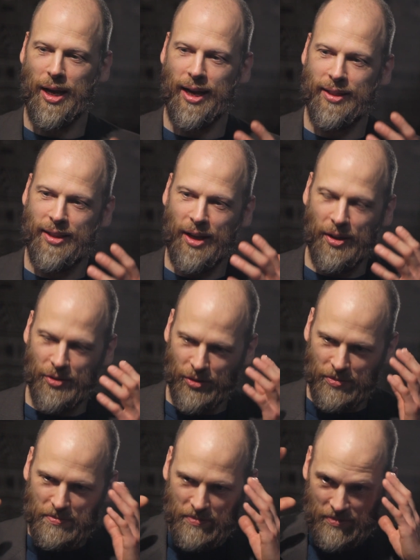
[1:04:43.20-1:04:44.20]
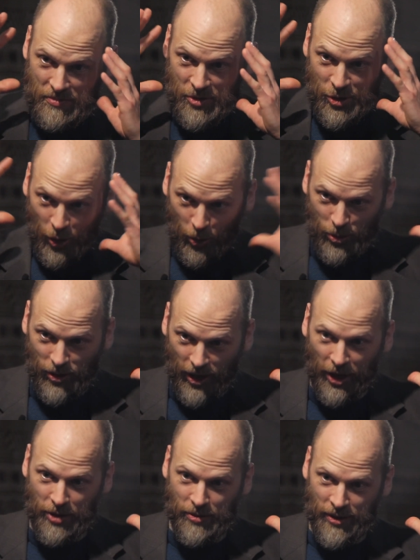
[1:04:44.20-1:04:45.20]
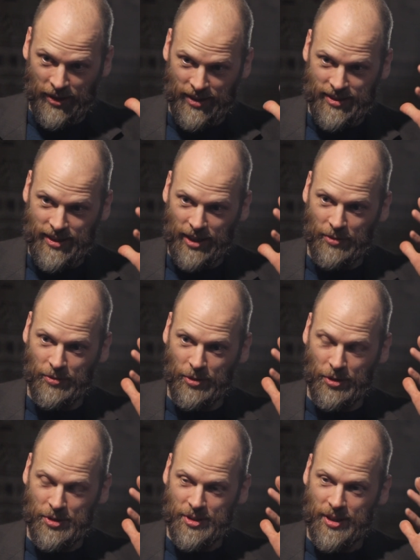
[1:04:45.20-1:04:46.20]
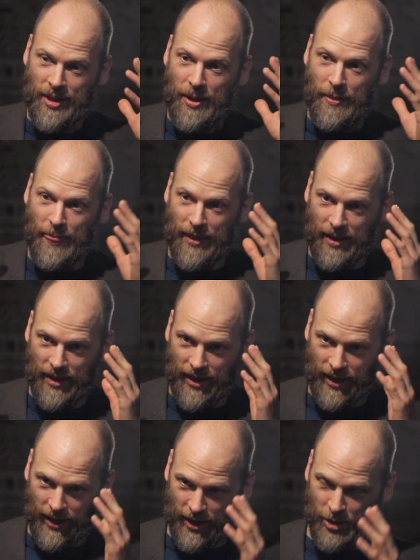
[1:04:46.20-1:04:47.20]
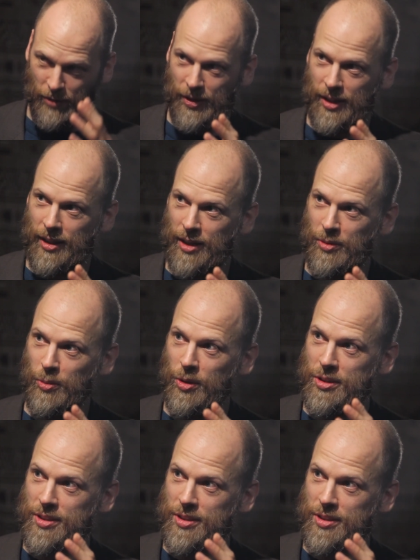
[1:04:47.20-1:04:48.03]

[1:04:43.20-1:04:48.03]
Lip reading: And the total irony is that, of course, Adolf Hitler